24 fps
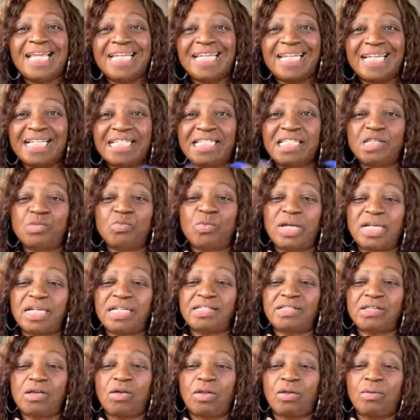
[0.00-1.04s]
This is what
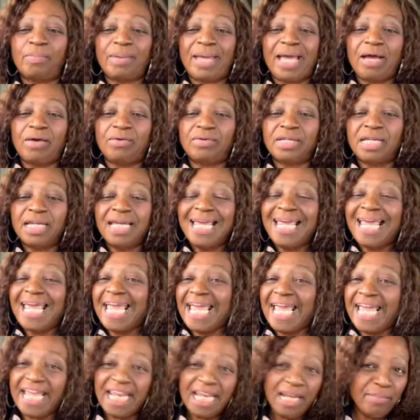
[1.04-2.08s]
it's all about.
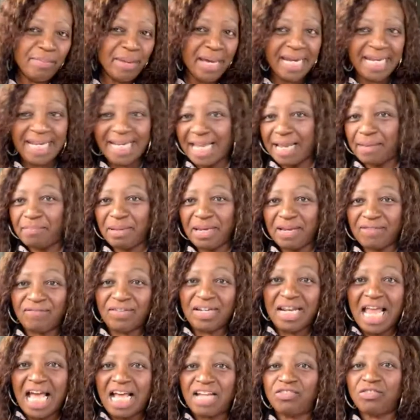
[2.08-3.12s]
Anybody can be a
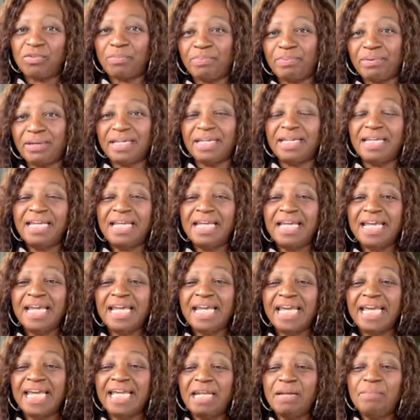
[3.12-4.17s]
philanthropy.
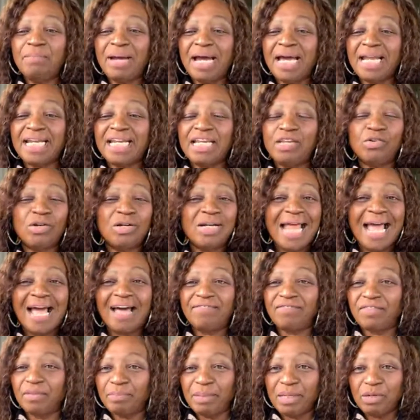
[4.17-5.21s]
Anybody, you don't
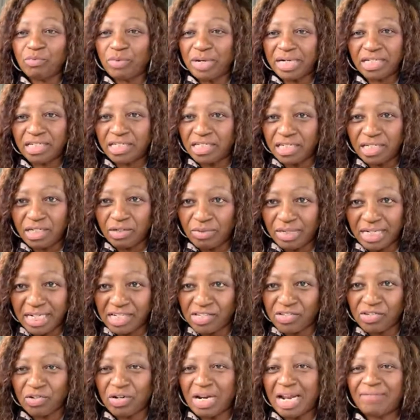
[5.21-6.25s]
have to be rich to do
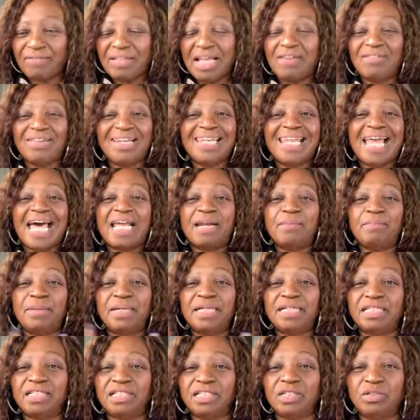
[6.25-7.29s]
this. You don't have to have a lot of
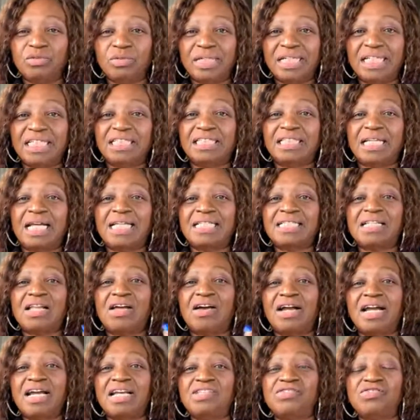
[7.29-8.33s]
money to do this. As
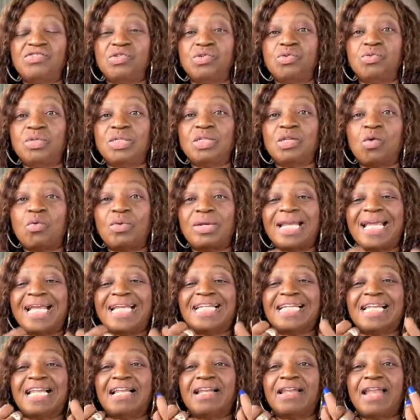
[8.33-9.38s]
long as you
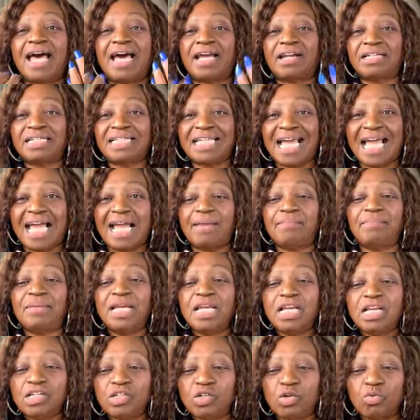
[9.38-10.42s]
donate a lot of time
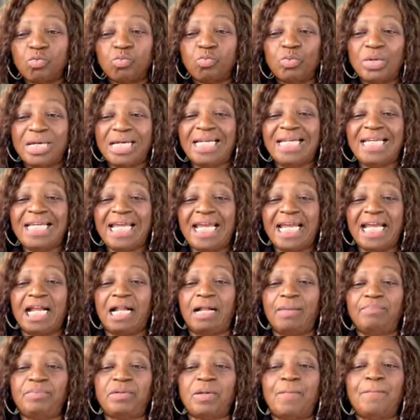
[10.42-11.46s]
to really
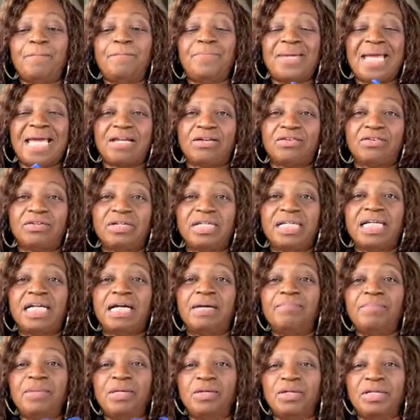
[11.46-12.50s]
help to better the
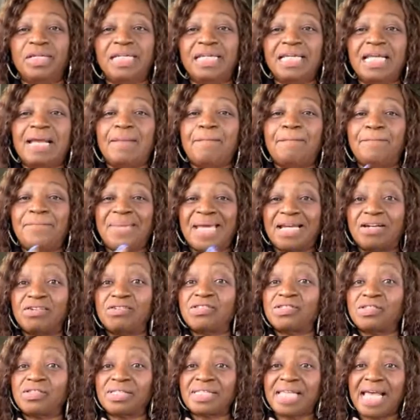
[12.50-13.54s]
community and better
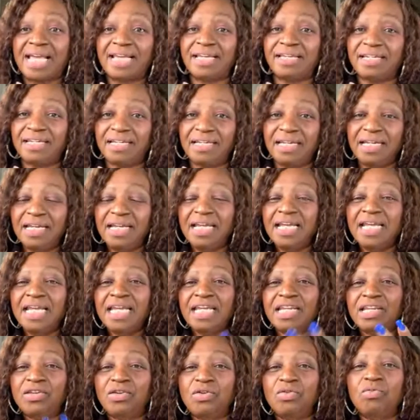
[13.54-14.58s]
society,
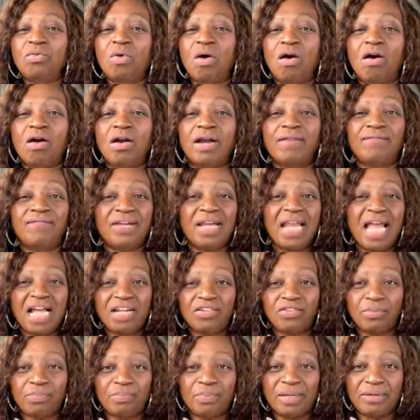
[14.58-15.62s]
you are a
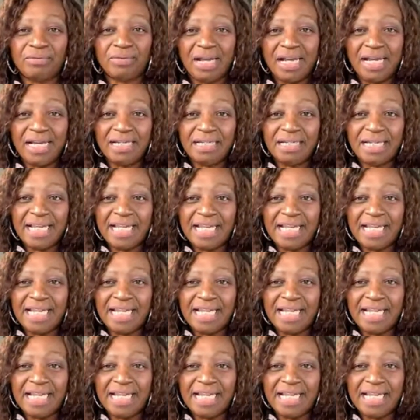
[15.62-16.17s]
philanthropy, right?